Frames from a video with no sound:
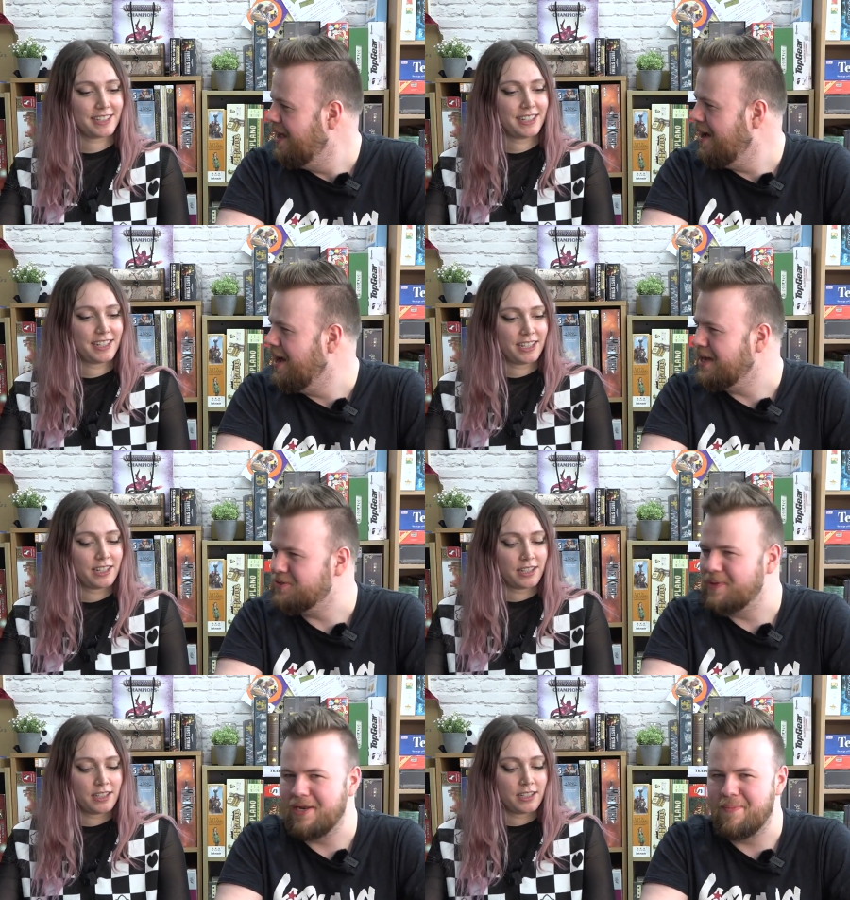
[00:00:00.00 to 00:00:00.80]
Speaker 1: Uh, I
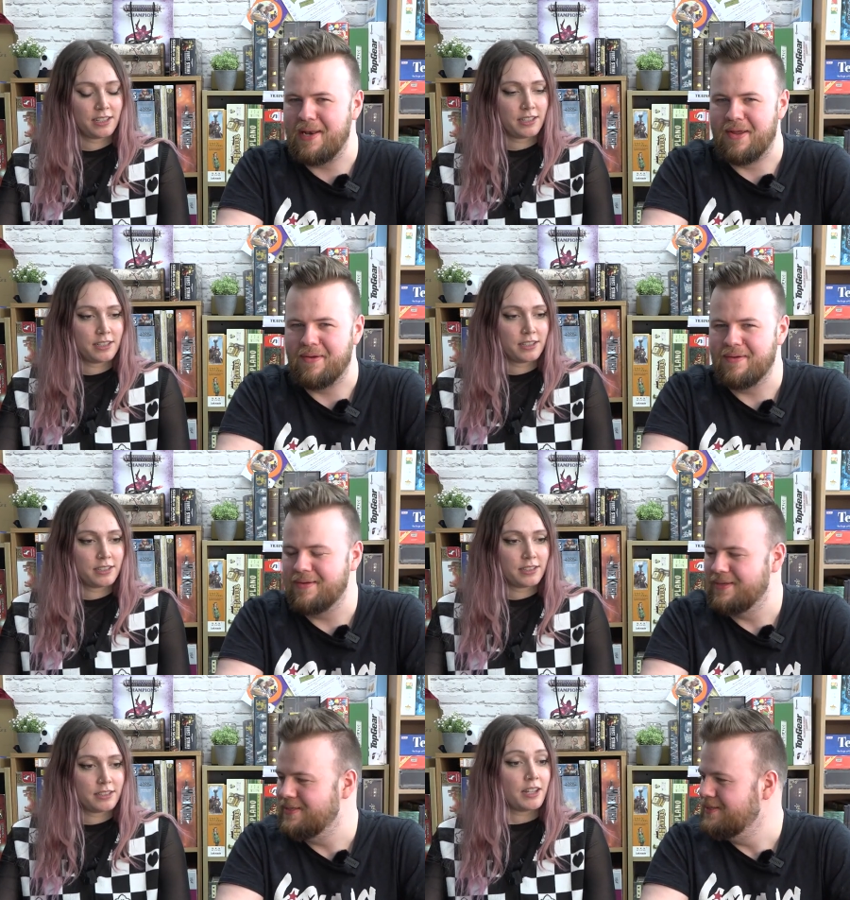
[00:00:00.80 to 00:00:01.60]
guess we need a menu.
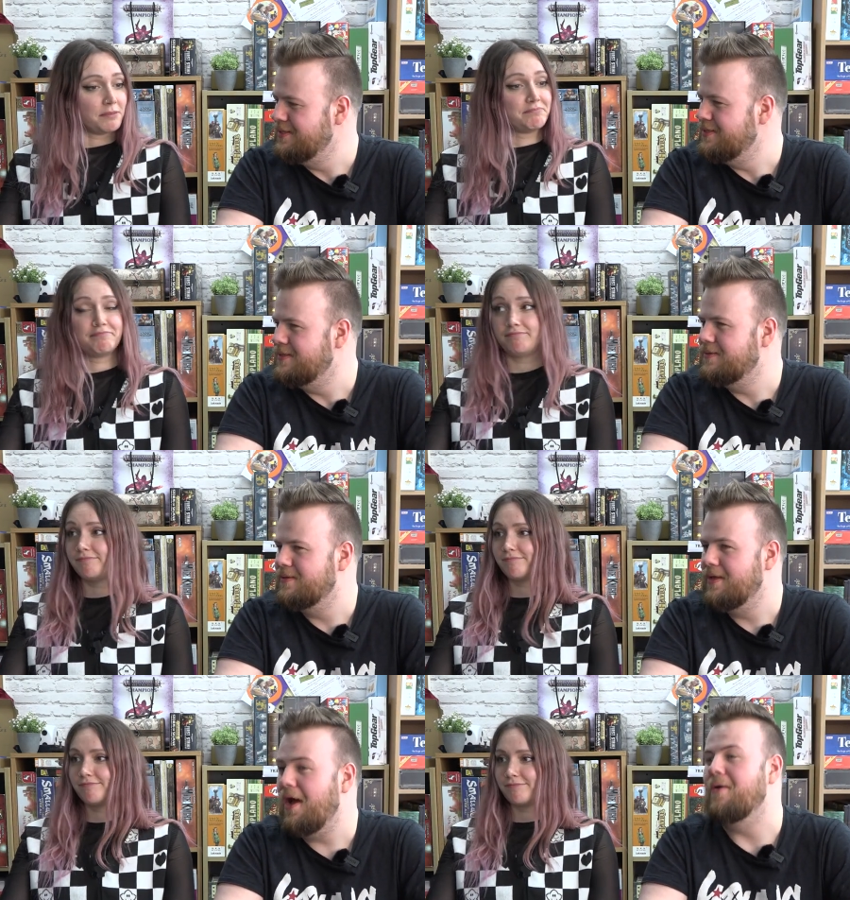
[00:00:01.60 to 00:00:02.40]

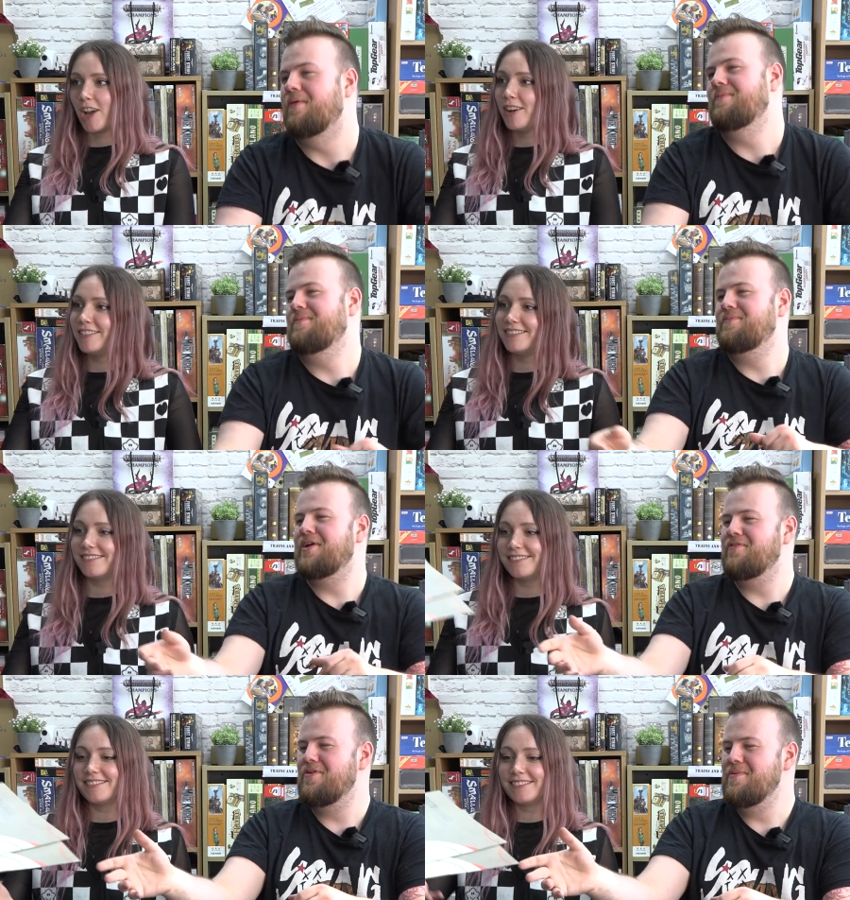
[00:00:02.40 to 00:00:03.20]
Oh,
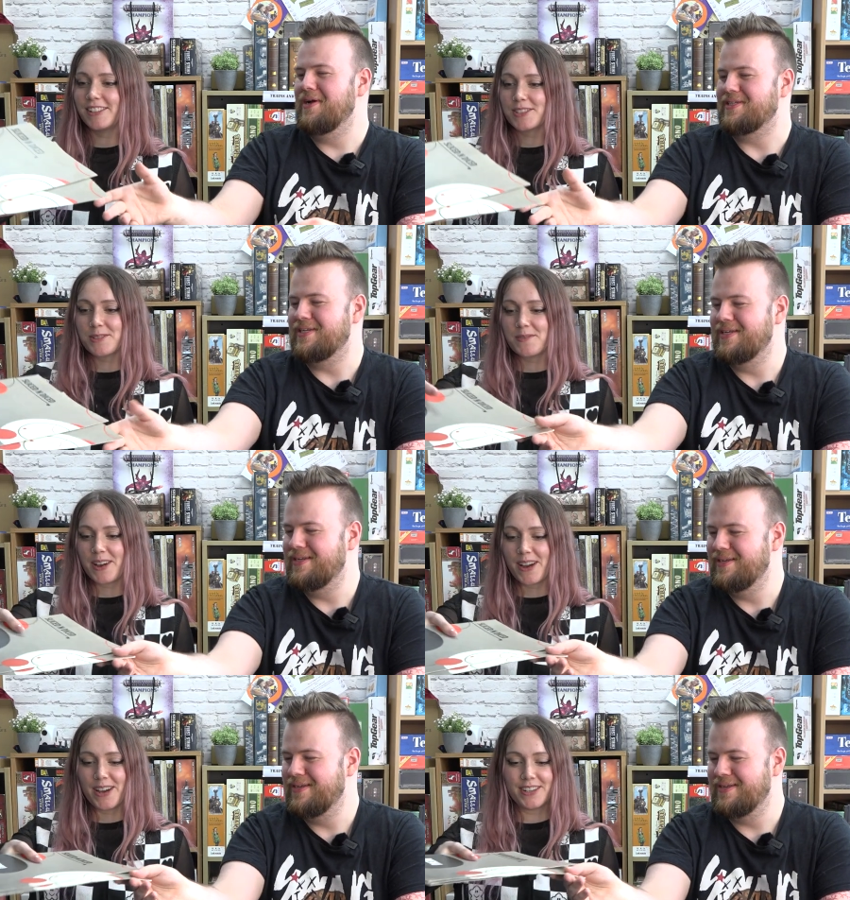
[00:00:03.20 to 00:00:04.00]
thank you very much. Thank you
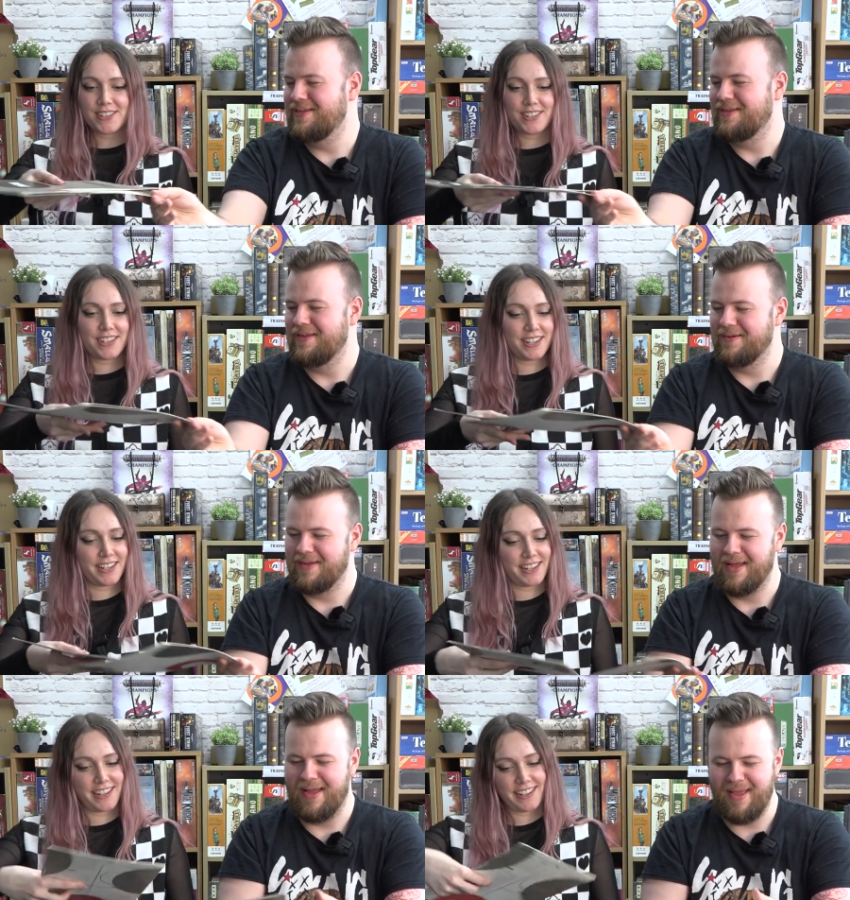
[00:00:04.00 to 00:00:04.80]
very much.
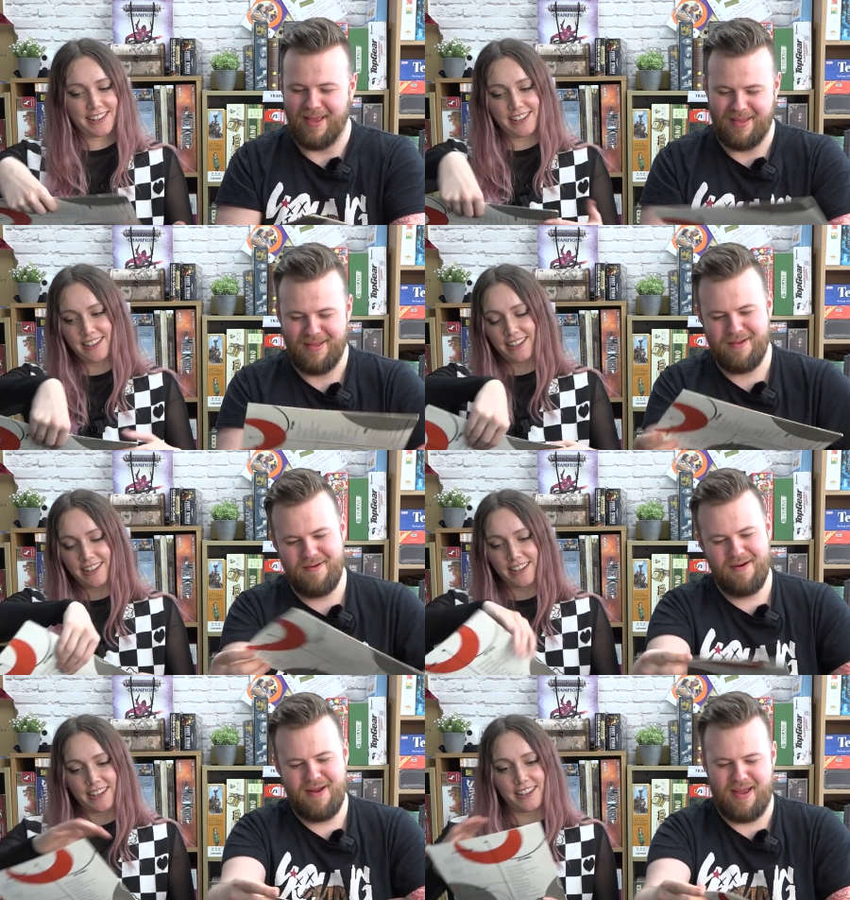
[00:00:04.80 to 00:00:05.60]
Okay. All
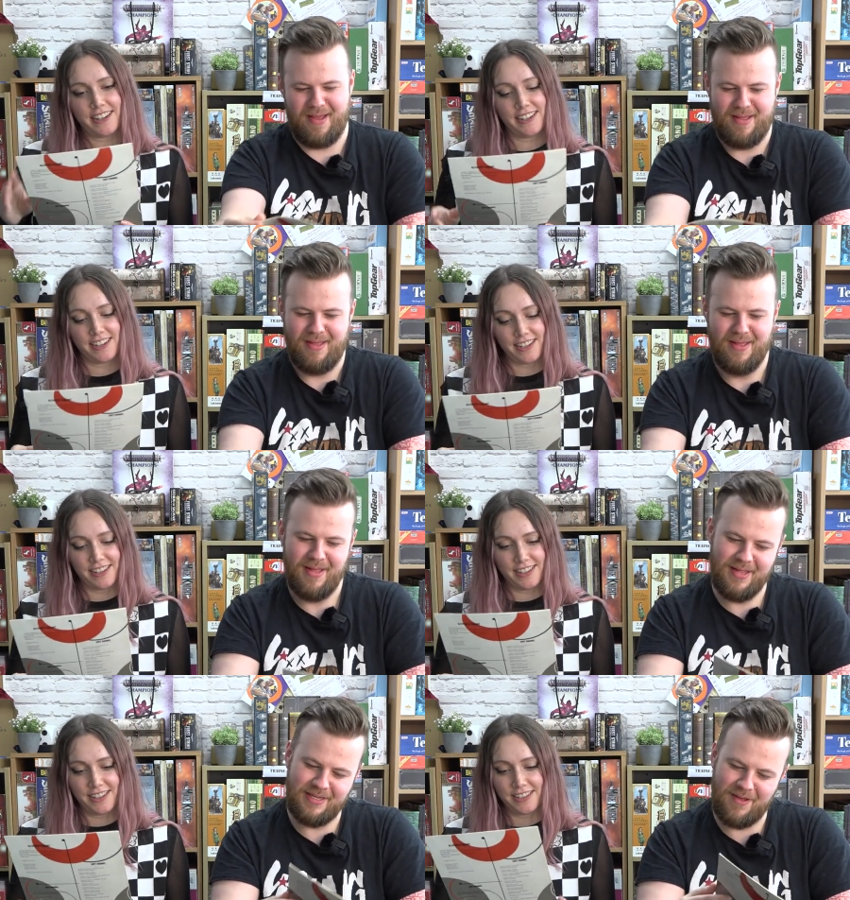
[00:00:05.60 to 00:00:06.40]
right.
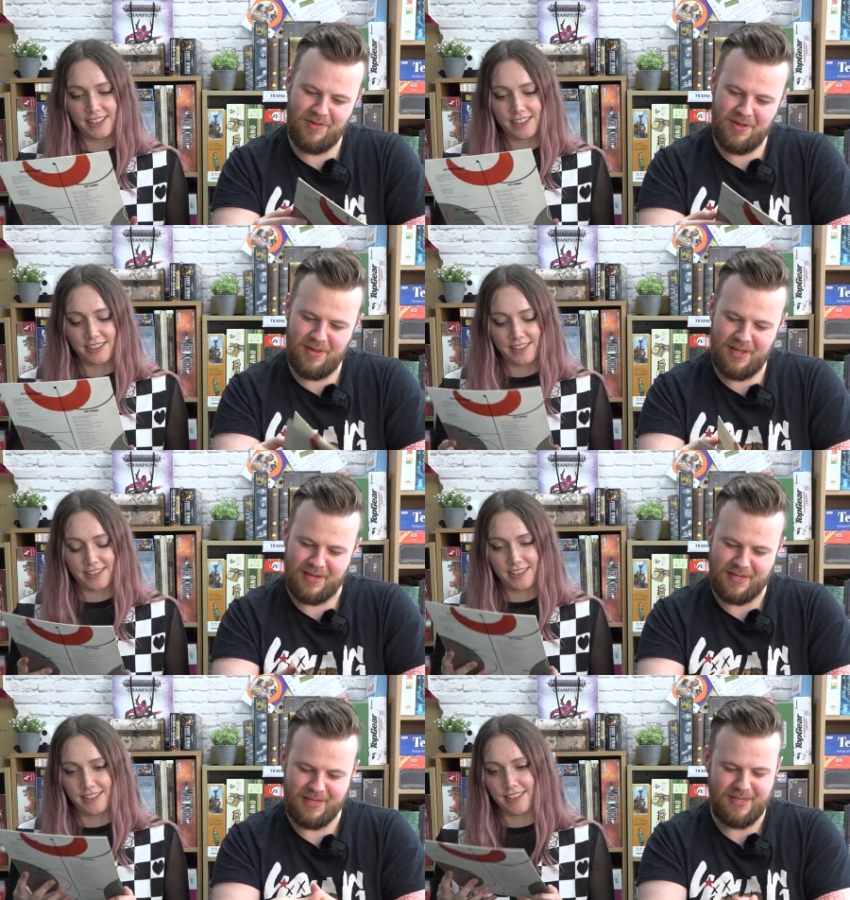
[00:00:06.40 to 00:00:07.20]
Let's have a little
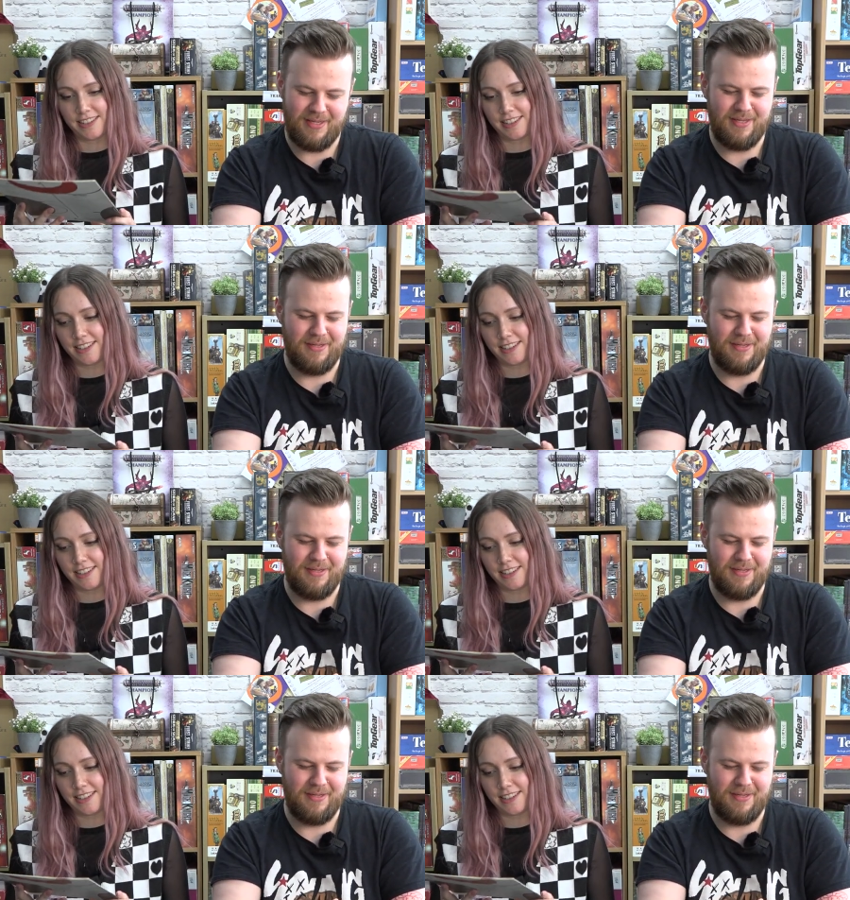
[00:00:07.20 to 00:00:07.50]
look.